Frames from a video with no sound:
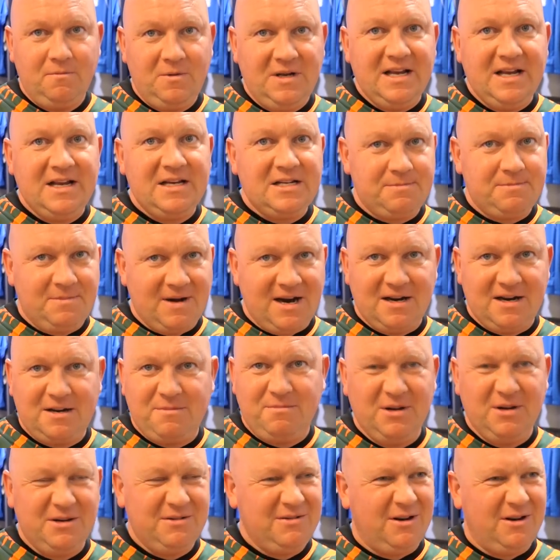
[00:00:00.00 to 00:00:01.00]
years back.
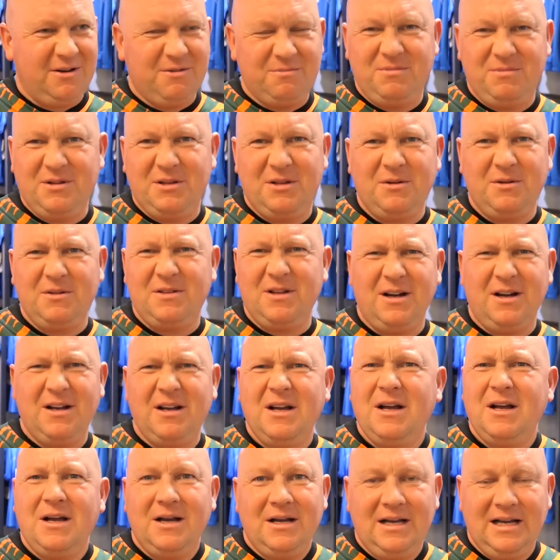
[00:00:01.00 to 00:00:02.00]
Yeah, but, but times have
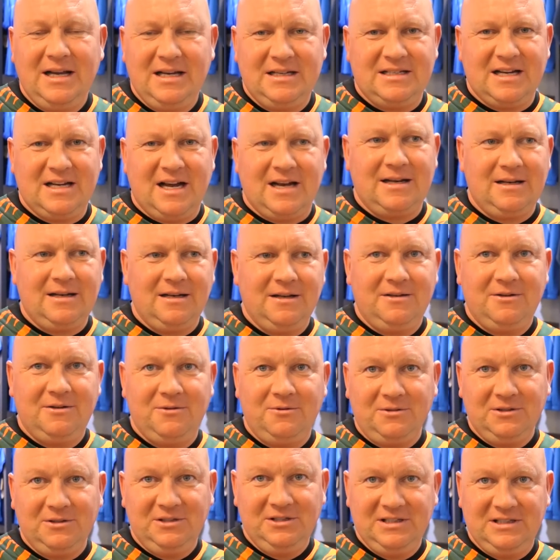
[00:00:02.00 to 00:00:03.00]
changed. Exactly,
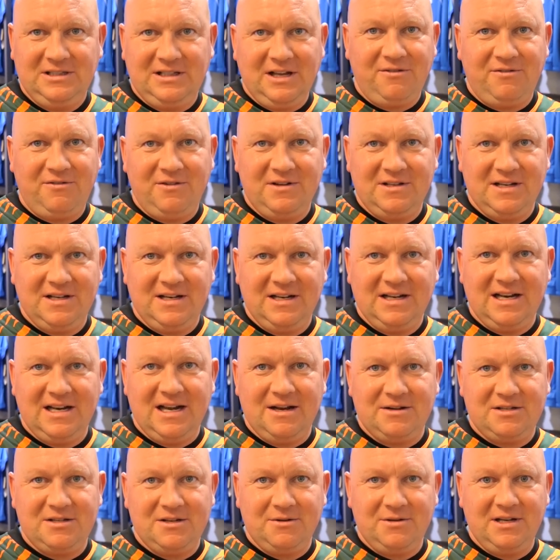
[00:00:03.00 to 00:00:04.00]
culture's different in it
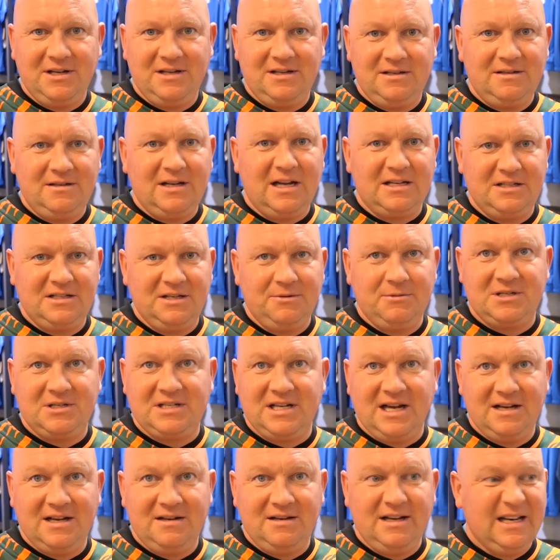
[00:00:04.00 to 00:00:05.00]
now. So, you, as you were
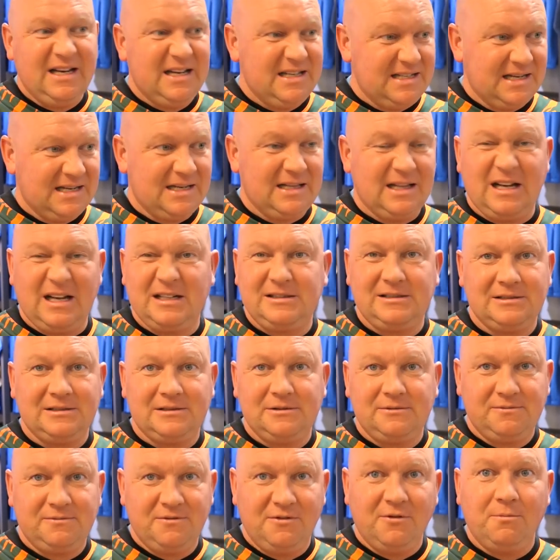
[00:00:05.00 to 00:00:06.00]
saying, it is a clash of
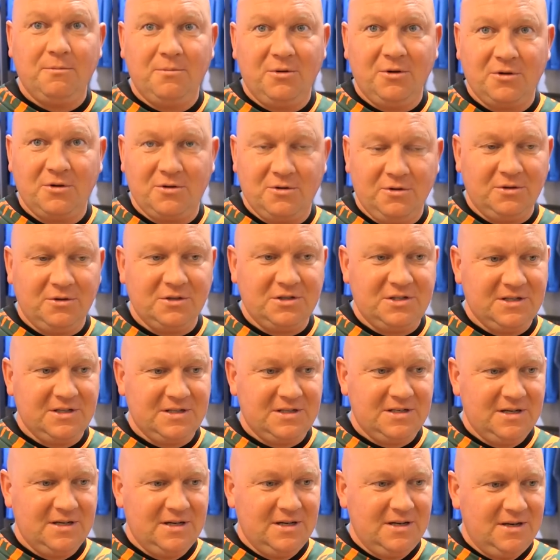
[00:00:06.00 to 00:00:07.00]
clash of cultures, cultures,
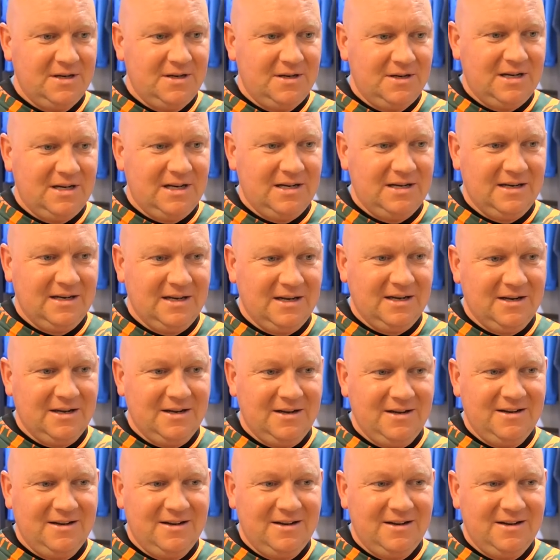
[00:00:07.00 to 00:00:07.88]
isn't it? And, I mean, uh,